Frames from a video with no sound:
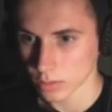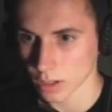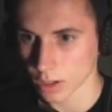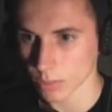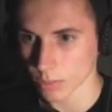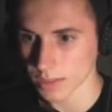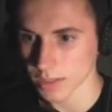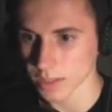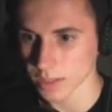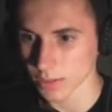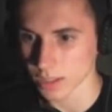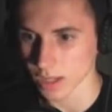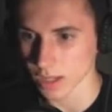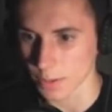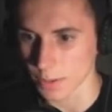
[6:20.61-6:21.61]
I want to see
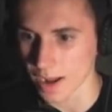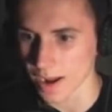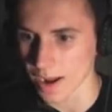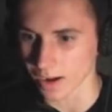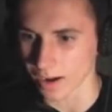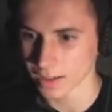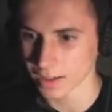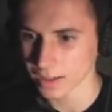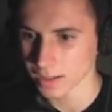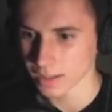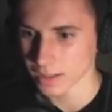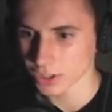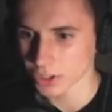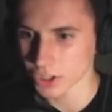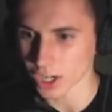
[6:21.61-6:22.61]
what's up here!
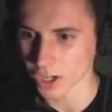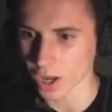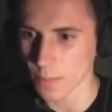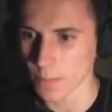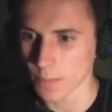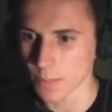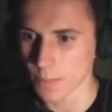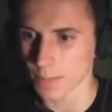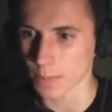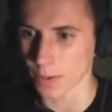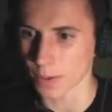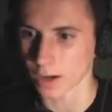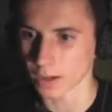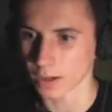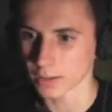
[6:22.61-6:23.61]
Shut up,
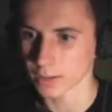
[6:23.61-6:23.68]
Agrippa!